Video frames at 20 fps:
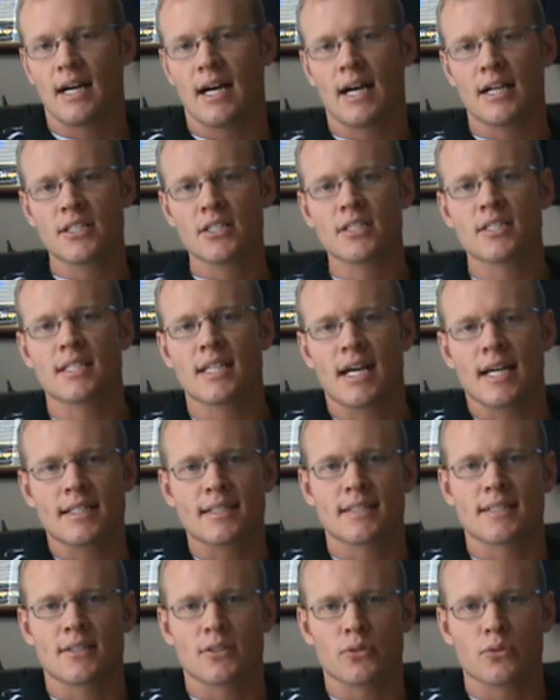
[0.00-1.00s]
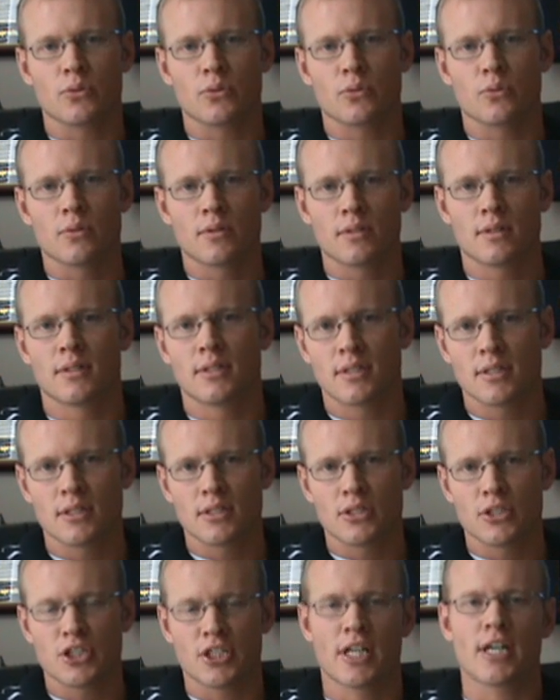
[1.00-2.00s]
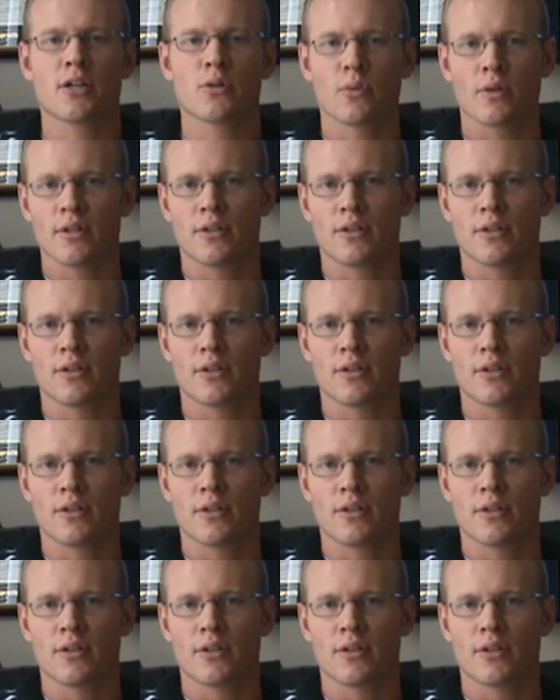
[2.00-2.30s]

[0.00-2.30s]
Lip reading: I'd just like to share